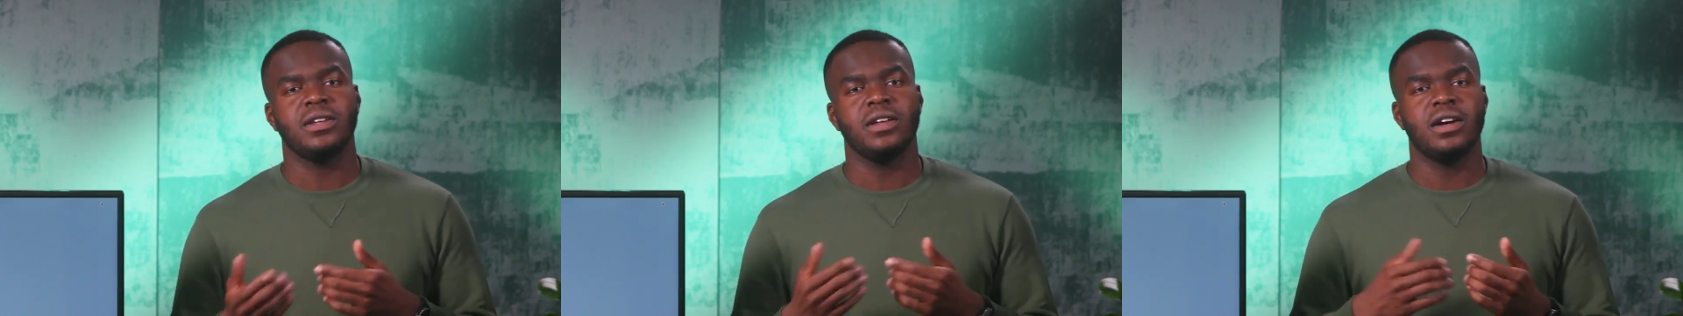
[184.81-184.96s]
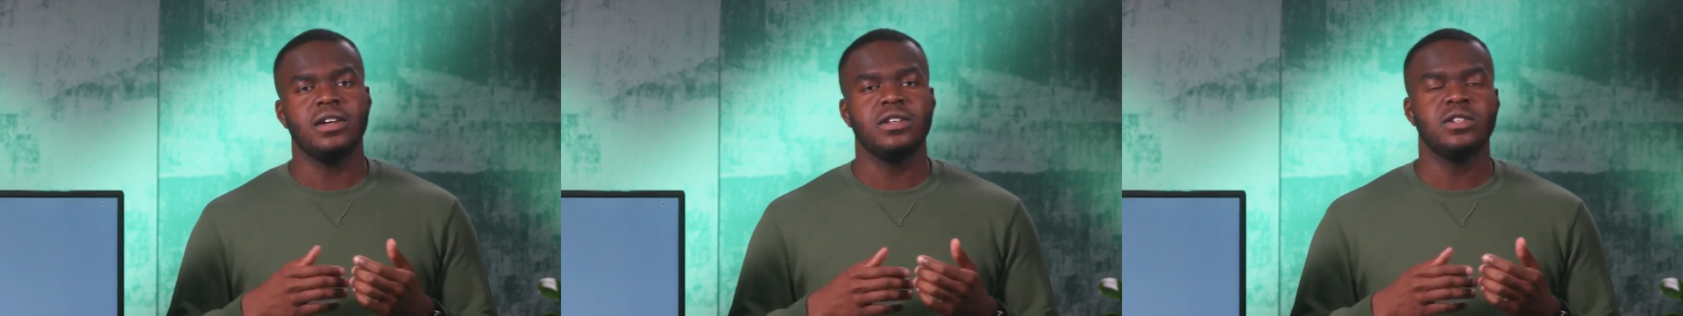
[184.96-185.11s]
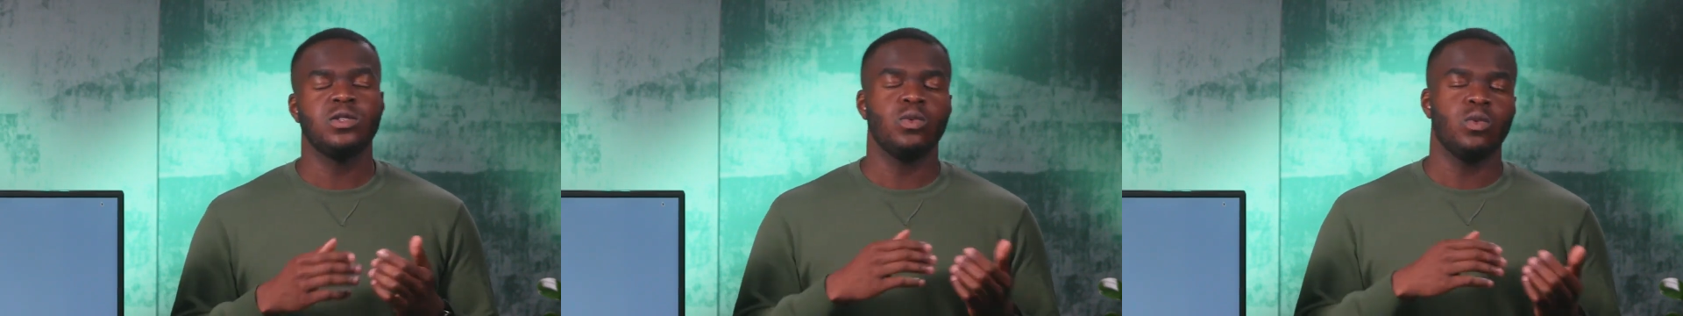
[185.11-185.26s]

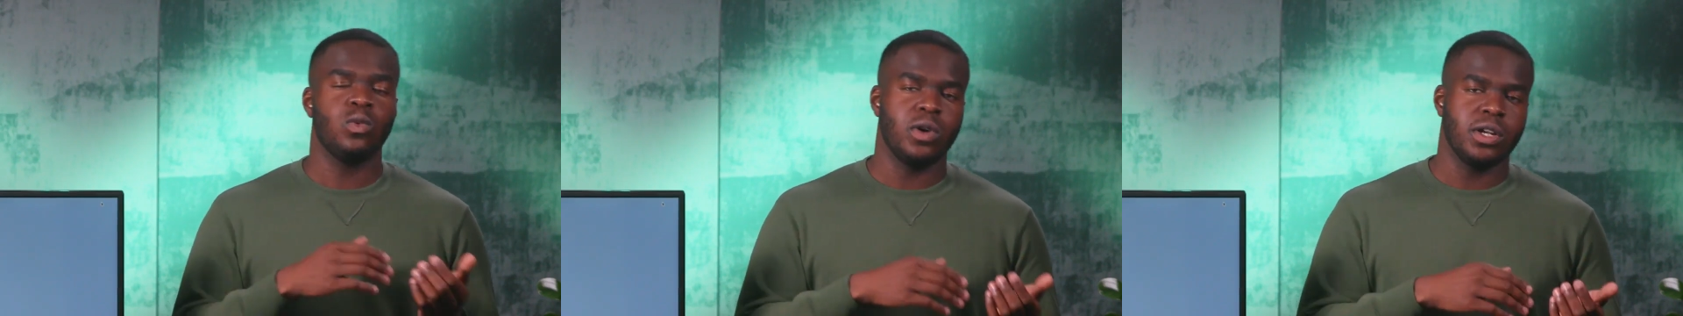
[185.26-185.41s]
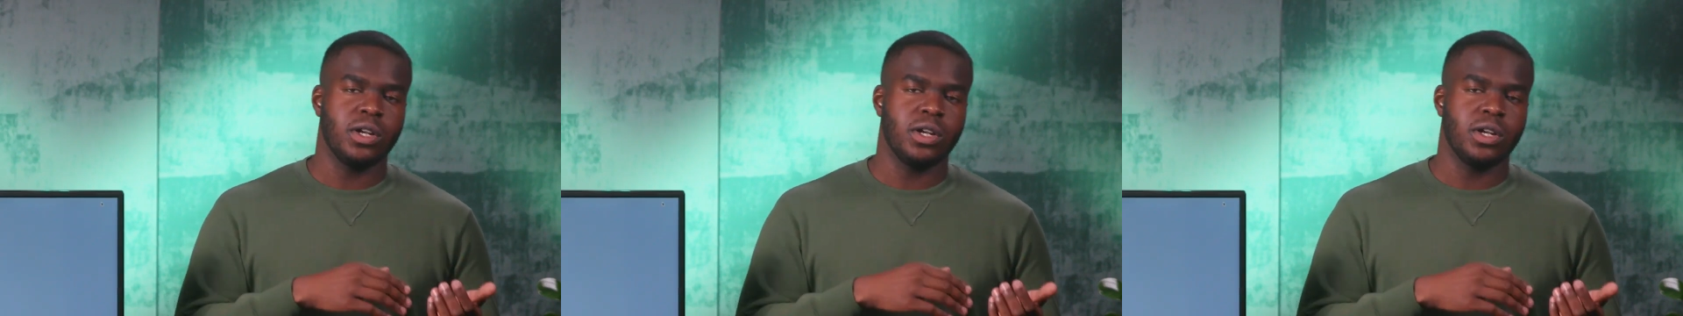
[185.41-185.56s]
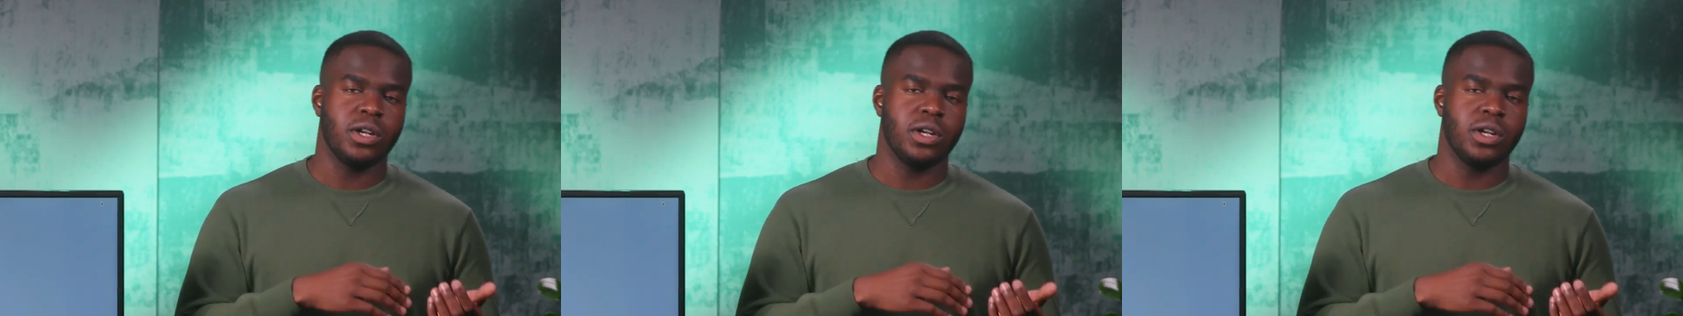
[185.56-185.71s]
does
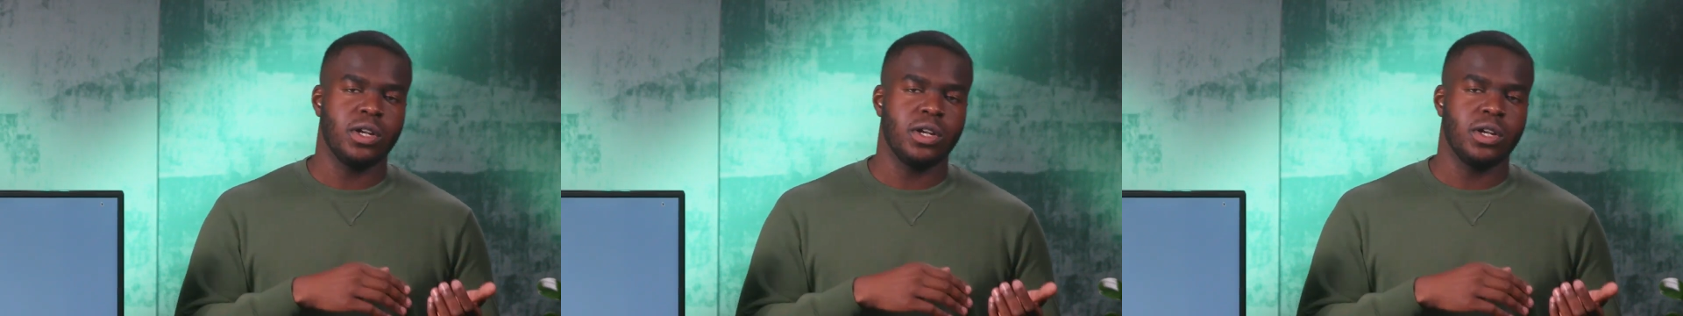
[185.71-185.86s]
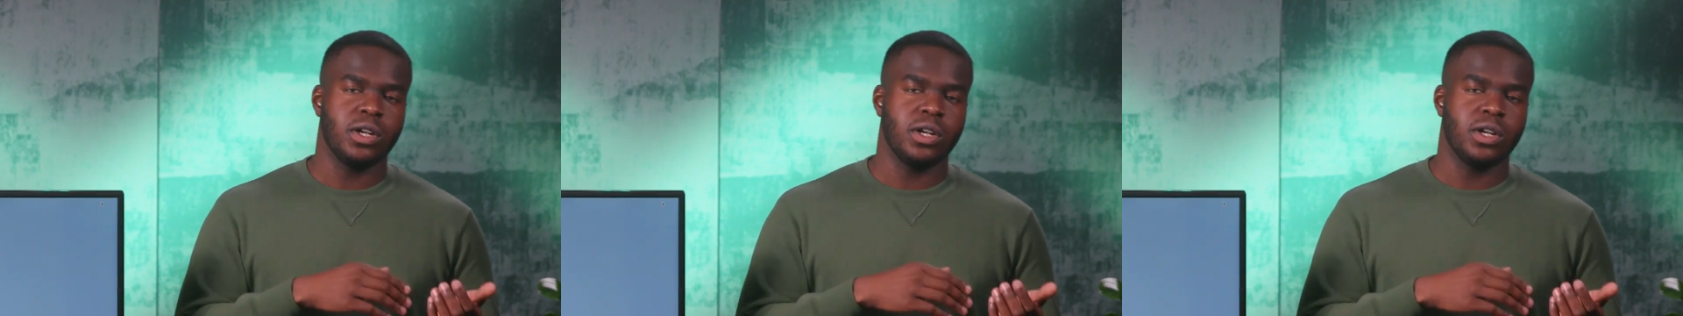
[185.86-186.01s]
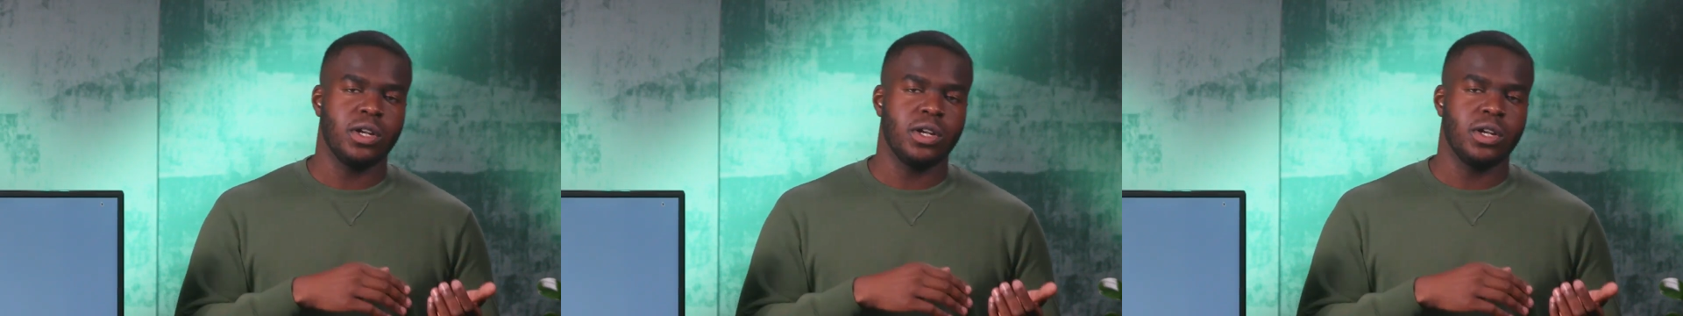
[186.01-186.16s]
what it
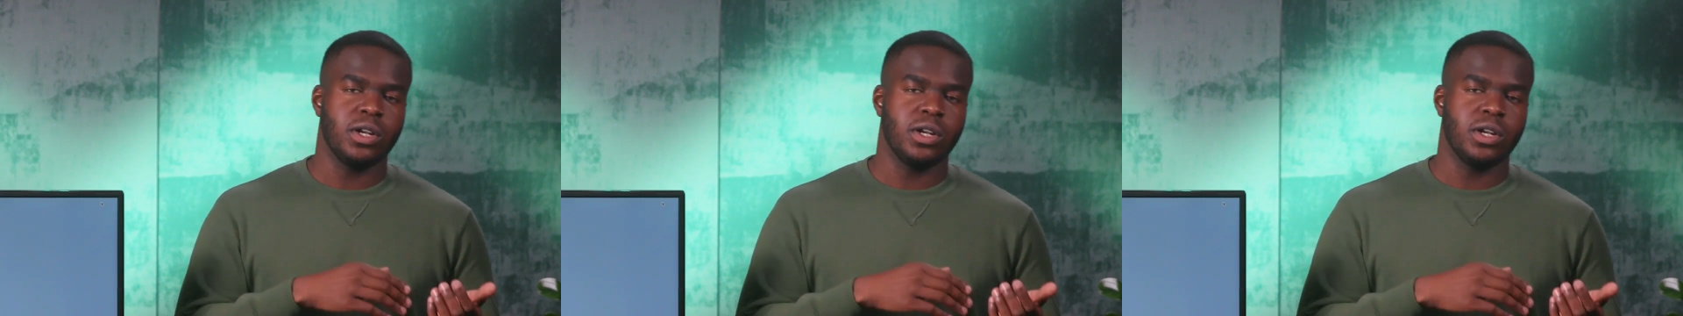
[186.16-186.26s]
does.